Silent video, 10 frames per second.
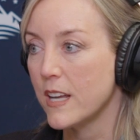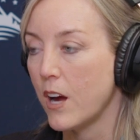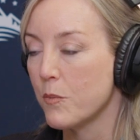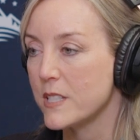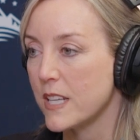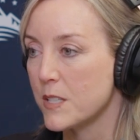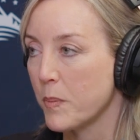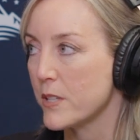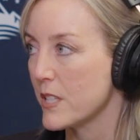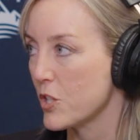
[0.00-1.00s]
always has
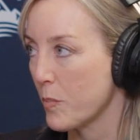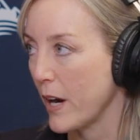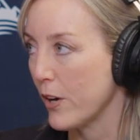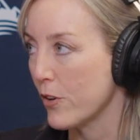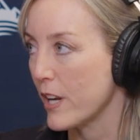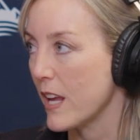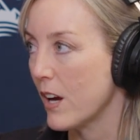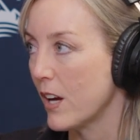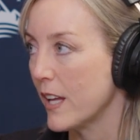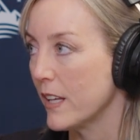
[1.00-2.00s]
put such a priority
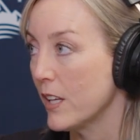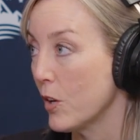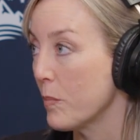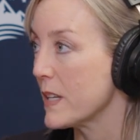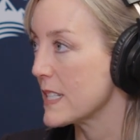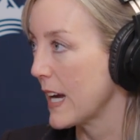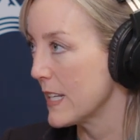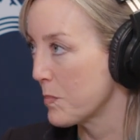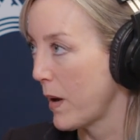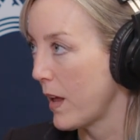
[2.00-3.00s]
on,
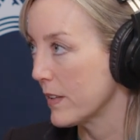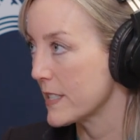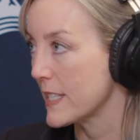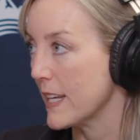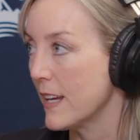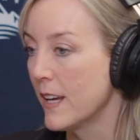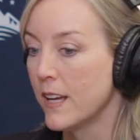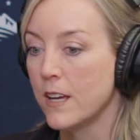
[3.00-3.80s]
besides policy,